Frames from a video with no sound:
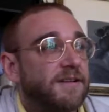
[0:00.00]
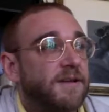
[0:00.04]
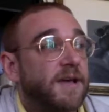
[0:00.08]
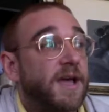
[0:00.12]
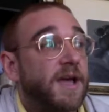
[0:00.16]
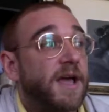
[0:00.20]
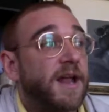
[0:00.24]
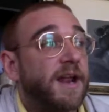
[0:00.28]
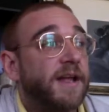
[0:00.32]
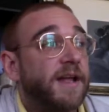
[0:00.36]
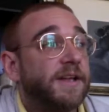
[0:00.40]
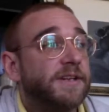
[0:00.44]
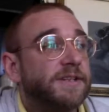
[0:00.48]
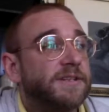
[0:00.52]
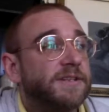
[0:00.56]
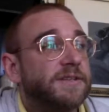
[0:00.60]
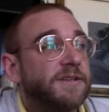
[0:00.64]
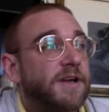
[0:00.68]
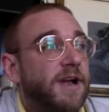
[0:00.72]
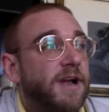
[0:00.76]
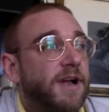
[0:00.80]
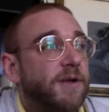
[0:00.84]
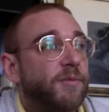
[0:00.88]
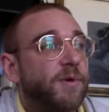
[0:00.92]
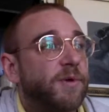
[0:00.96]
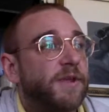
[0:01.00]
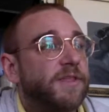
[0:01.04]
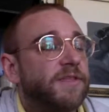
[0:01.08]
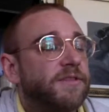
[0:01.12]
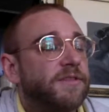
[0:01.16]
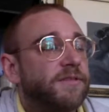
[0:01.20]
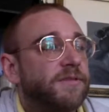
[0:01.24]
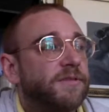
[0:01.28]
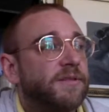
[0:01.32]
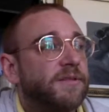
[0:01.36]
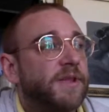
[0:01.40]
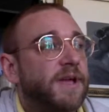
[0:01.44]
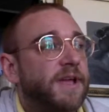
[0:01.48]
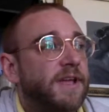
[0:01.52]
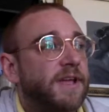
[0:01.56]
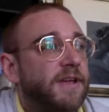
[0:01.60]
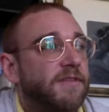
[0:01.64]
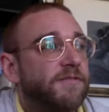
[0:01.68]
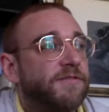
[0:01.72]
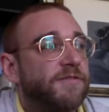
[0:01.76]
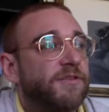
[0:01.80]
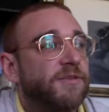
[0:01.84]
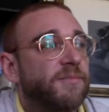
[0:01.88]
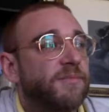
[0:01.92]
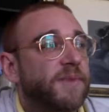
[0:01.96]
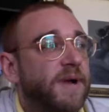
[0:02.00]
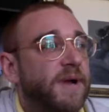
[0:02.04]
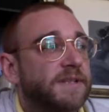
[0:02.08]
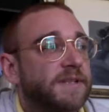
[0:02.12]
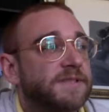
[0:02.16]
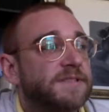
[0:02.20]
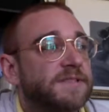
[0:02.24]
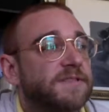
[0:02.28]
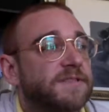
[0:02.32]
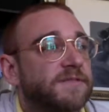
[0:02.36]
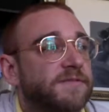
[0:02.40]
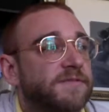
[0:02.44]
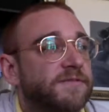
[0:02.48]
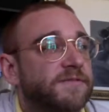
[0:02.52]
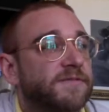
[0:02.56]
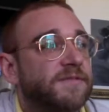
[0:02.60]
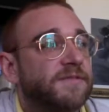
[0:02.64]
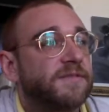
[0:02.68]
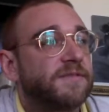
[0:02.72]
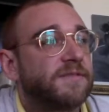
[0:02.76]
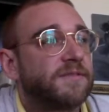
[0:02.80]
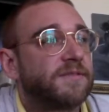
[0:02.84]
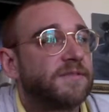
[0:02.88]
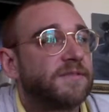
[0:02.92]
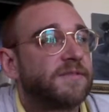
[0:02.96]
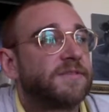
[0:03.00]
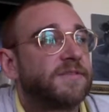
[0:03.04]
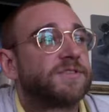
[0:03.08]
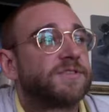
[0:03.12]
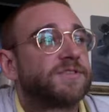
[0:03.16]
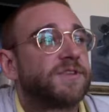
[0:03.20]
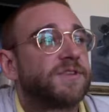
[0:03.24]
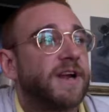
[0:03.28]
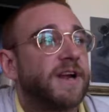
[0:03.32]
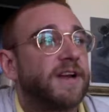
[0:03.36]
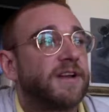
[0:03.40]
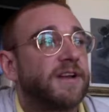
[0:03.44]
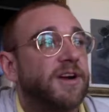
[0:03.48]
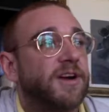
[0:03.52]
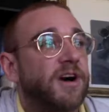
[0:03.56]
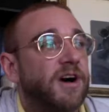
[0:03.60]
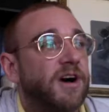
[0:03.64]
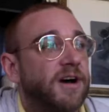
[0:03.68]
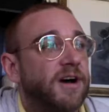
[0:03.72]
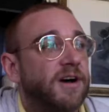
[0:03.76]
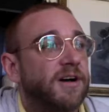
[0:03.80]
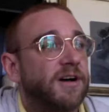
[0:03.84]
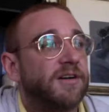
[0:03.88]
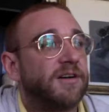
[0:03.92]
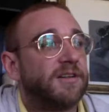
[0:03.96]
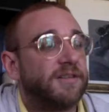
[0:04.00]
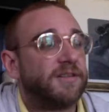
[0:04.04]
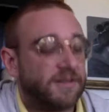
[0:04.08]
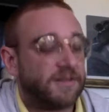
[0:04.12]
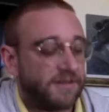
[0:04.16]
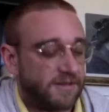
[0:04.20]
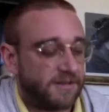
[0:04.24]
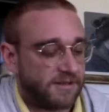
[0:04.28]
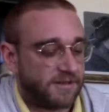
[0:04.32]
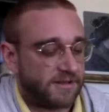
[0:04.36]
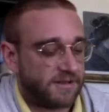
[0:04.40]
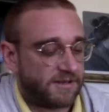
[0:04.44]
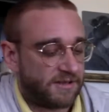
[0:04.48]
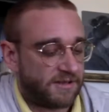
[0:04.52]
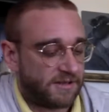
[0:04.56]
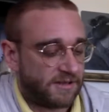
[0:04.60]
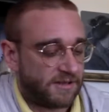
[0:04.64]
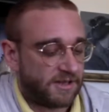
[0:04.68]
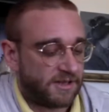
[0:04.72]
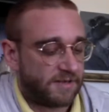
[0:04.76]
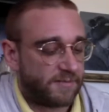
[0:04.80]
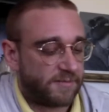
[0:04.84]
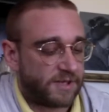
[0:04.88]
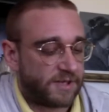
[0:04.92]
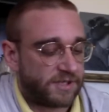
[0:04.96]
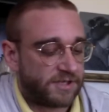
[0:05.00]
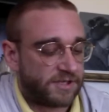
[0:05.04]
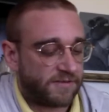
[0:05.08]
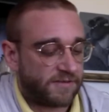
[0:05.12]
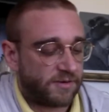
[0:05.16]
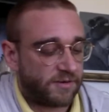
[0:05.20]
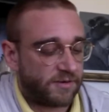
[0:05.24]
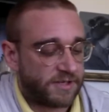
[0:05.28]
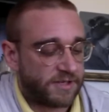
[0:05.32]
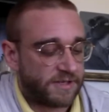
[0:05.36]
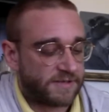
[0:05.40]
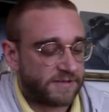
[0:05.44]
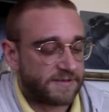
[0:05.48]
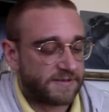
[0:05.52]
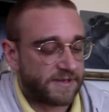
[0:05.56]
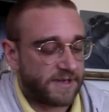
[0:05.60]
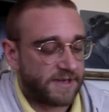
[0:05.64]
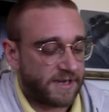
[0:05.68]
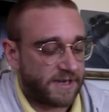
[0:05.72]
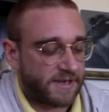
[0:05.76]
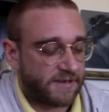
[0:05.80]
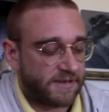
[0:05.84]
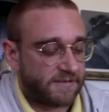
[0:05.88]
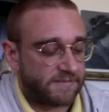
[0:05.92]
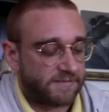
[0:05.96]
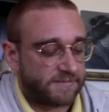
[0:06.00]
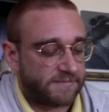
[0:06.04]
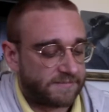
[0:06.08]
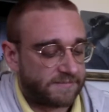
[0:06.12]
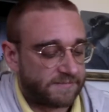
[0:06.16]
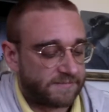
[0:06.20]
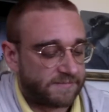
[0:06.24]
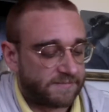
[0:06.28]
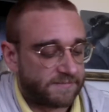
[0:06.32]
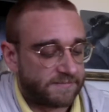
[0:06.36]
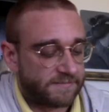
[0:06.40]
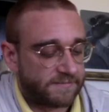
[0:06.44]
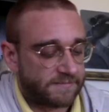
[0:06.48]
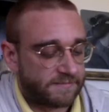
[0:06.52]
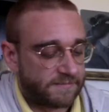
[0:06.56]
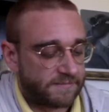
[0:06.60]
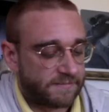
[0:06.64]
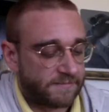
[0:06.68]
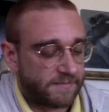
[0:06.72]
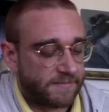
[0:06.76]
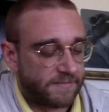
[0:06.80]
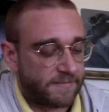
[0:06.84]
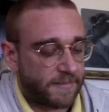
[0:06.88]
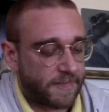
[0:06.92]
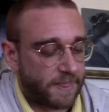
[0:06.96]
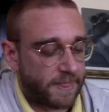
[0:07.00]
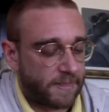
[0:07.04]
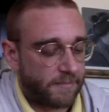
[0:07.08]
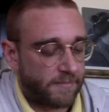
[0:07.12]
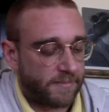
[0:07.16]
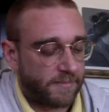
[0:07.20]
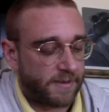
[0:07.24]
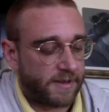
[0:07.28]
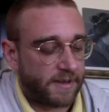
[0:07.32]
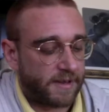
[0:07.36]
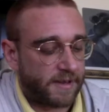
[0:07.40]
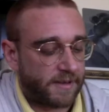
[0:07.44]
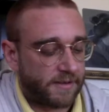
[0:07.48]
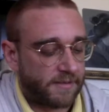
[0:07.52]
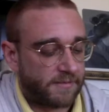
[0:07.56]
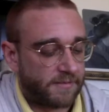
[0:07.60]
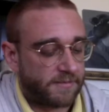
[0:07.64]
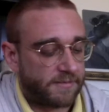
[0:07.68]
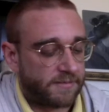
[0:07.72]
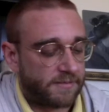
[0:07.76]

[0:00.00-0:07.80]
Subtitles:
And I went through like a few months of trying to call a bunch of O'Neills again, but